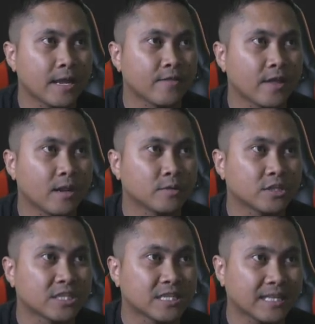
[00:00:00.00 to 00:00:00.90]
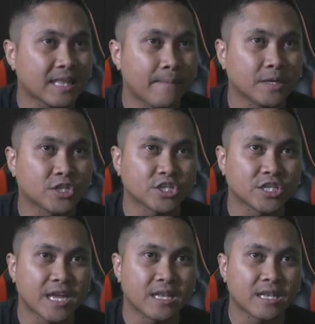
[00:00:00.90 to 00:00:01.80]
And then I'm going to select that mesh
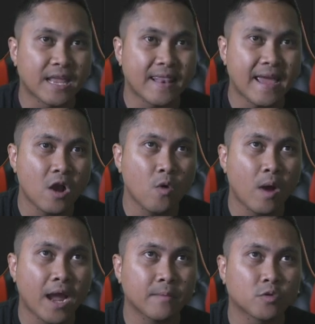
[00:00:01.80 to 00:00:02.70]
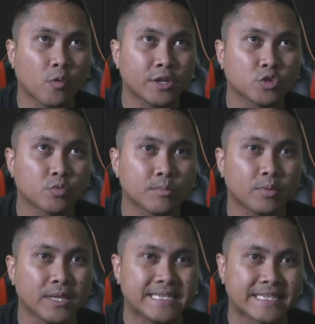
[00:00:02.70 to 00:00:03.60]
again, and now I am going to
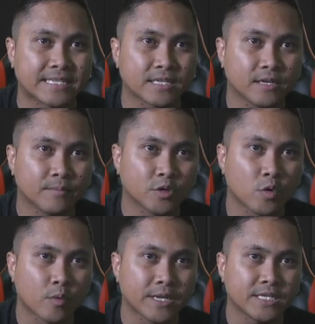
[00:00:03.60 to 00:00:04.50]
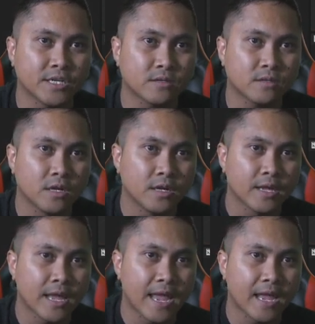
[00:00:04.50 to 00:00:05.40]
replace it. I'm going to go right here,
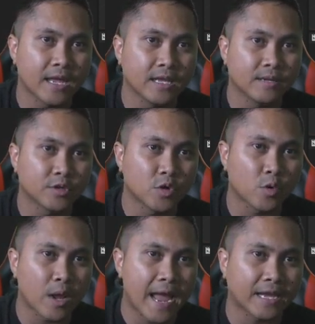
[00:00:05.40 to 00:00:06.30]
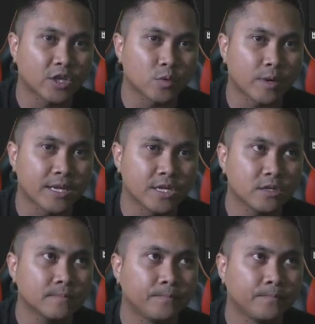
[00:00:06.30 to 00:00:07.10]
and I'm going to go to Accurig right here.